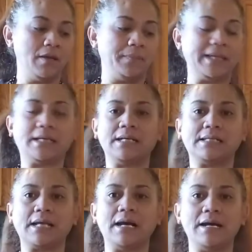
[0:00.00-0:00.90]

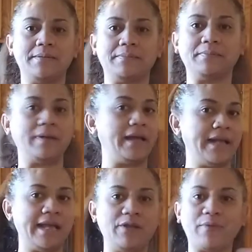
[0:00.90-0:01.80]
because at
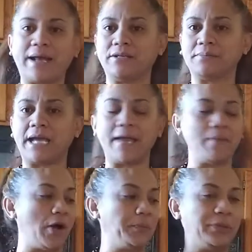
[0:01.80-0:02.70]
any random time,
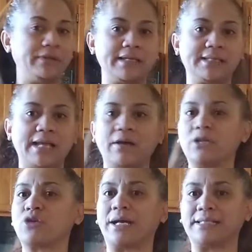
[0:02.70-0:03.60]
I'll pull this out
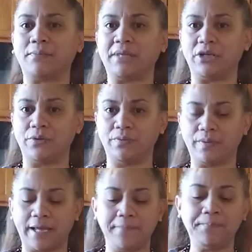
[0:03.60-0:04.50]
and try something new.
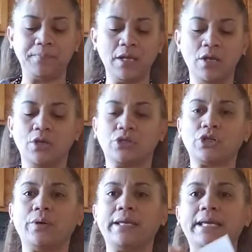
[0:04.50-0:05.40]
Okay.
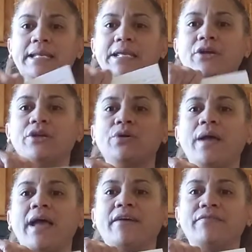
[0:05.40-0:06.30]
So in here, you'll
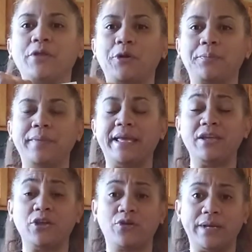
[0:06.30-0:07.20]
have your
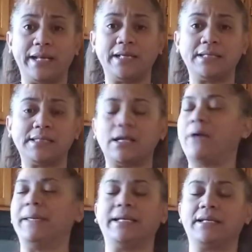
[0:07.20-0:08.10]
ingredients,
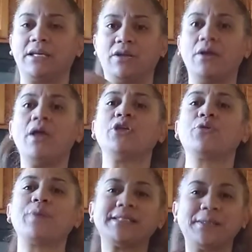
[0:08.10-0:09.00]

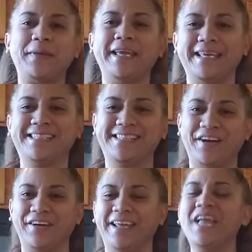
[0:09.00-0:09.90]
your recipe,
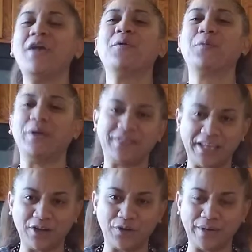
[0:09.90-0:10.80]
sorry, with
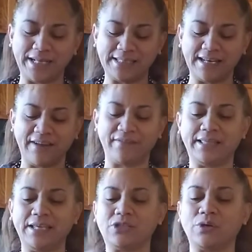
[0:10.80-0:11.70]
the ingredients and
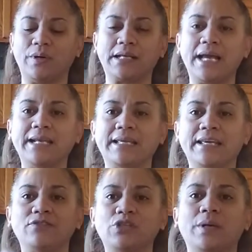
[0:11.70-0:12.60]
everything. So it kind of
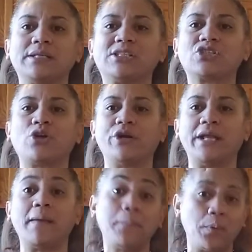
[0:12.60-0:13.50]
gives you a
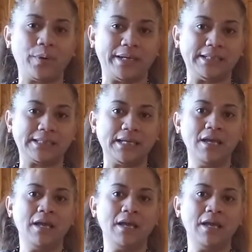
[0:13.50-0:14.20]
starting point,